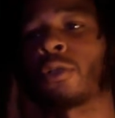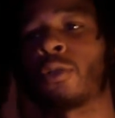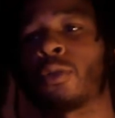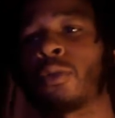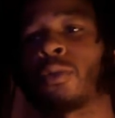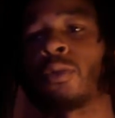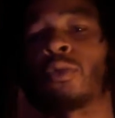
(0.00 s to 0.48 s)

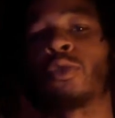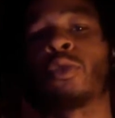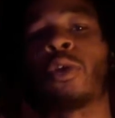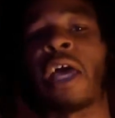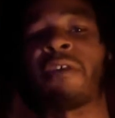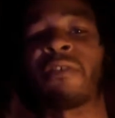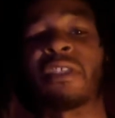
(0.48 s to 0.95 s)
you
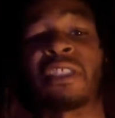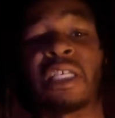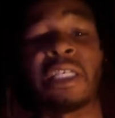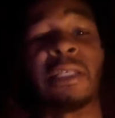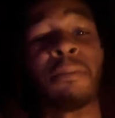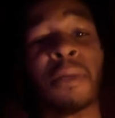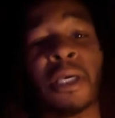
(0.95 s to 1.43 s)
do have a
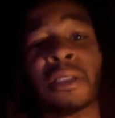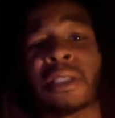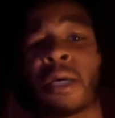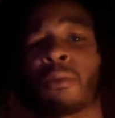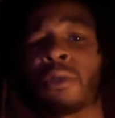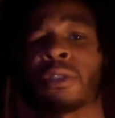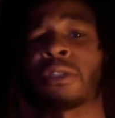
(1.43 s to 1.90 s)
steady pace.
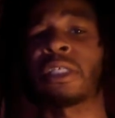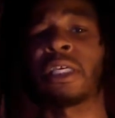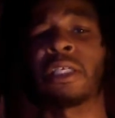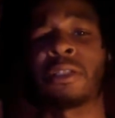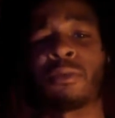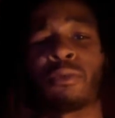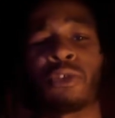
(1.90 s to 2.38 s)
I wouldn't
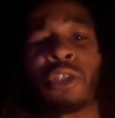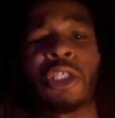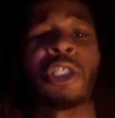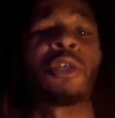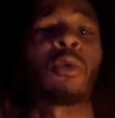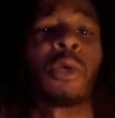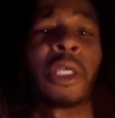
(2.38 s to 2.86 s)
say it's
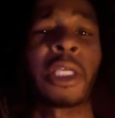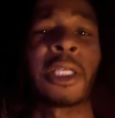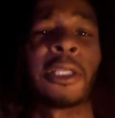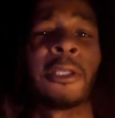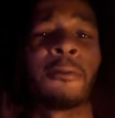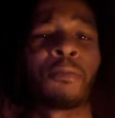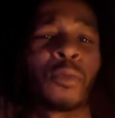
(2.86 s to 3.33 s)
really quick.